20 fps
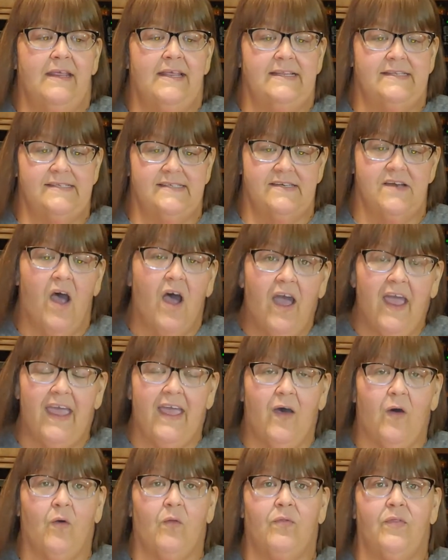It's not
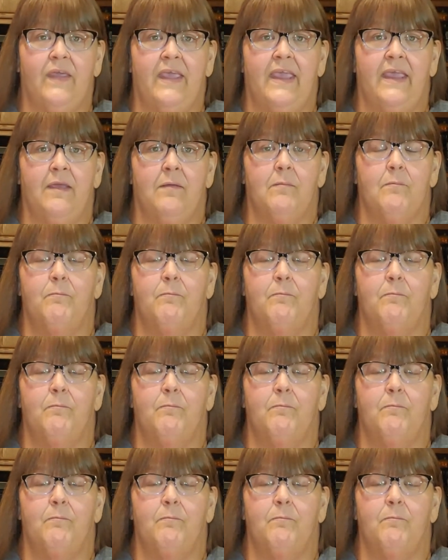healthy,